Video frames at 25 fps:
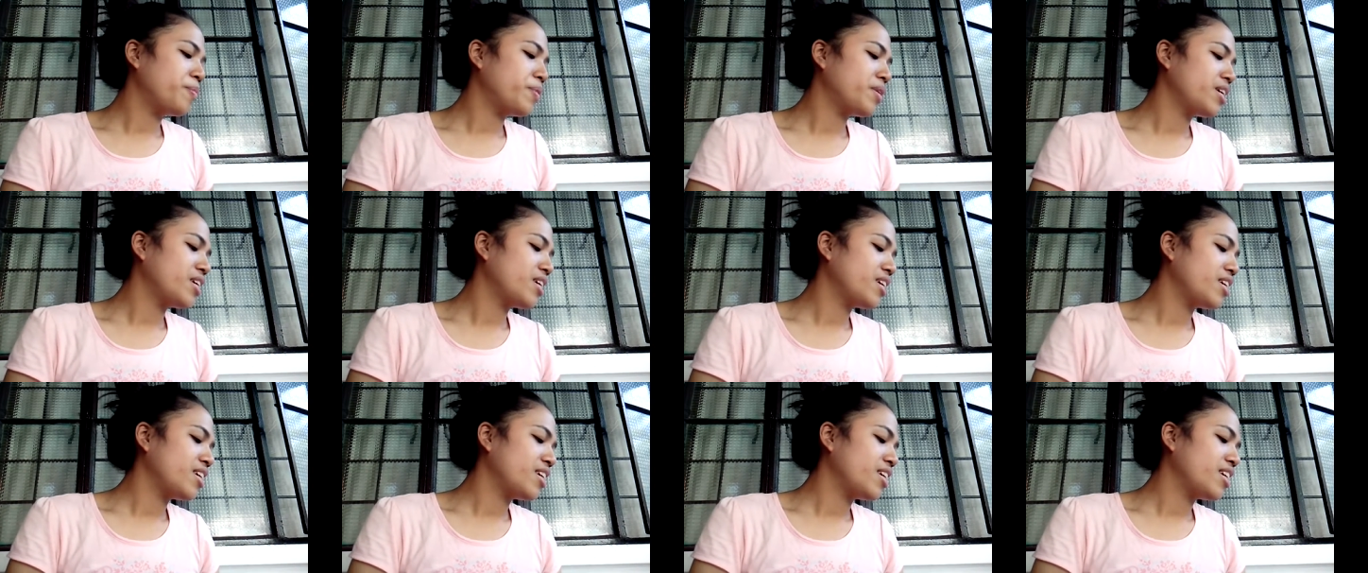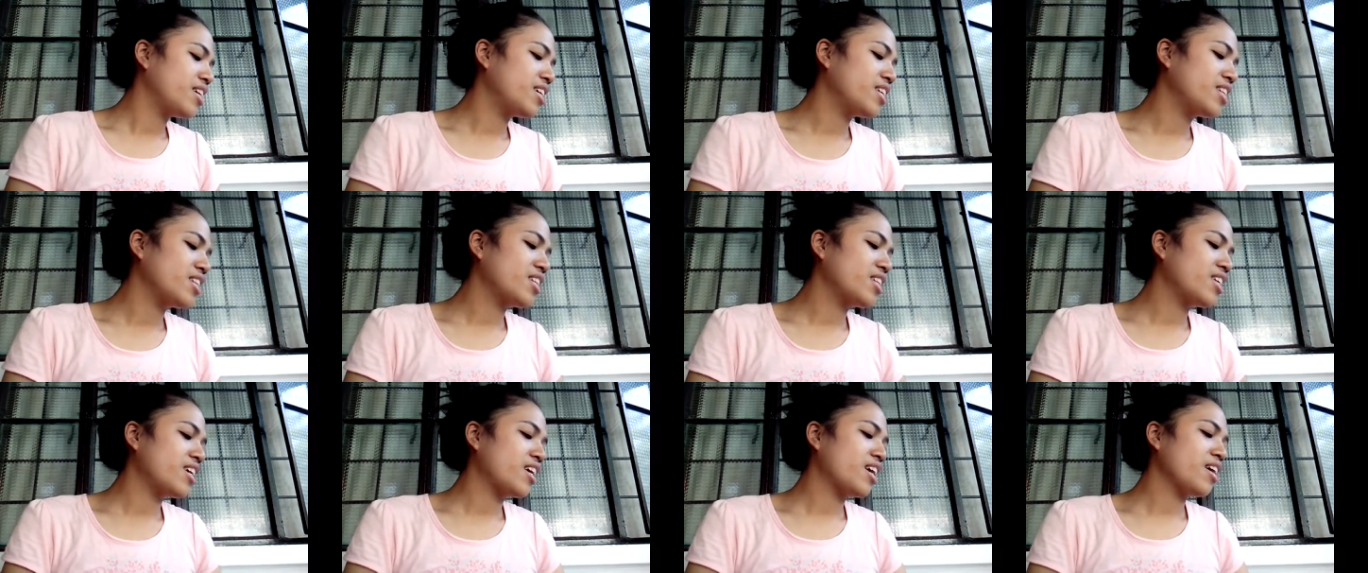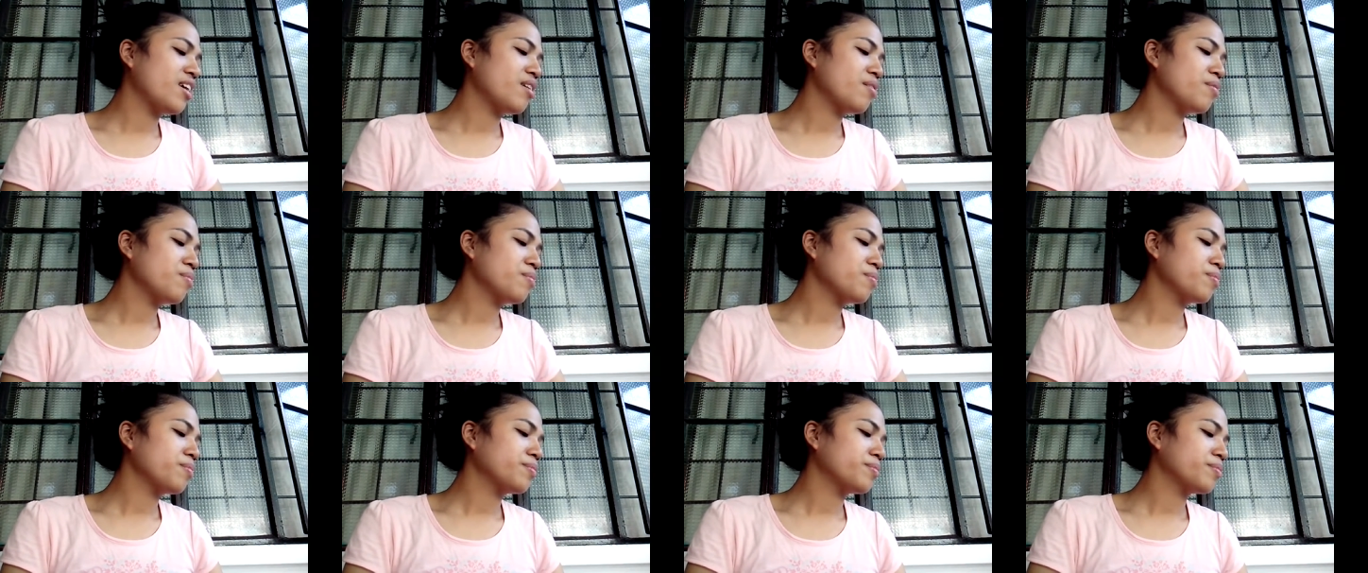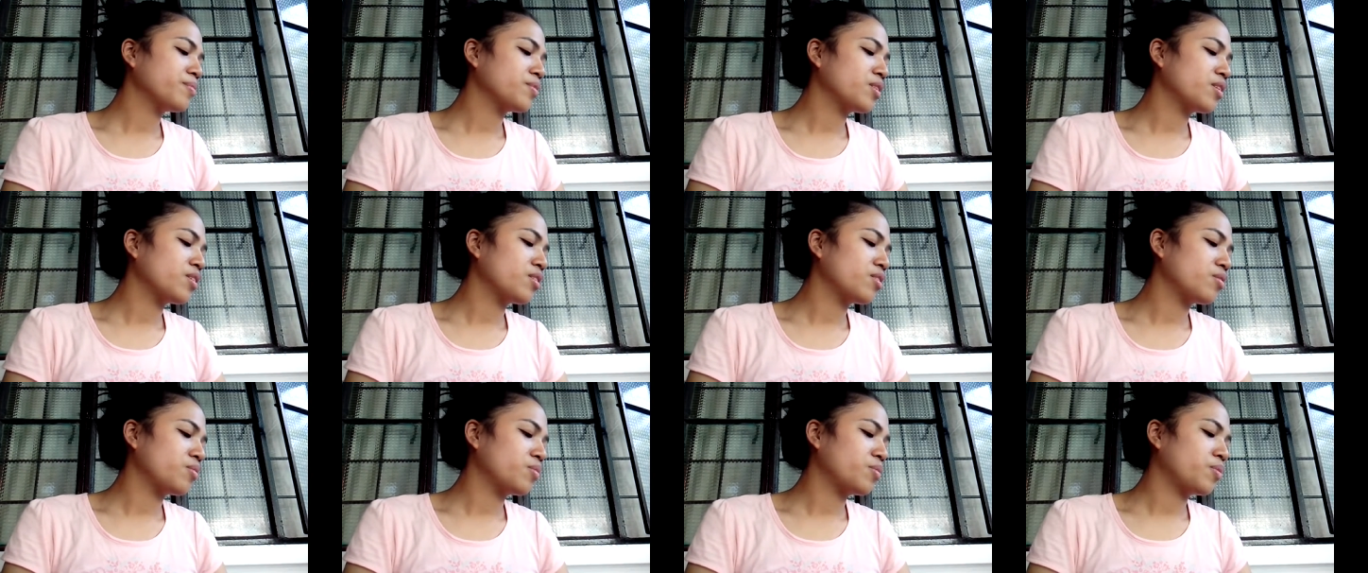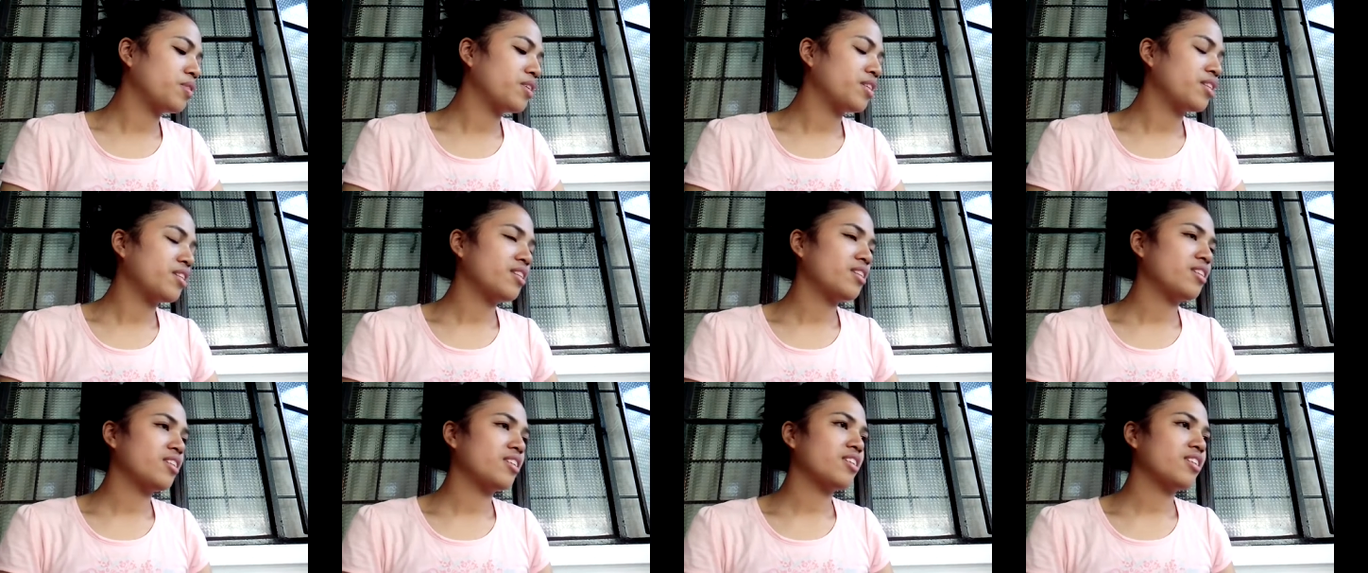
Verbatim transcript: but I'm good with it.